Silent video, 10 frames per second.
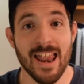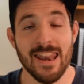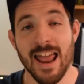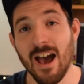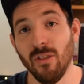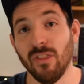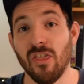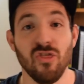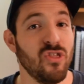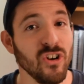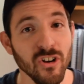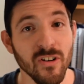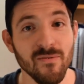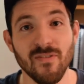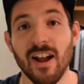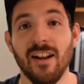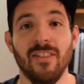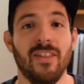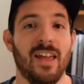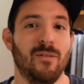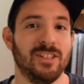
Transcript: Now, the third and final thing,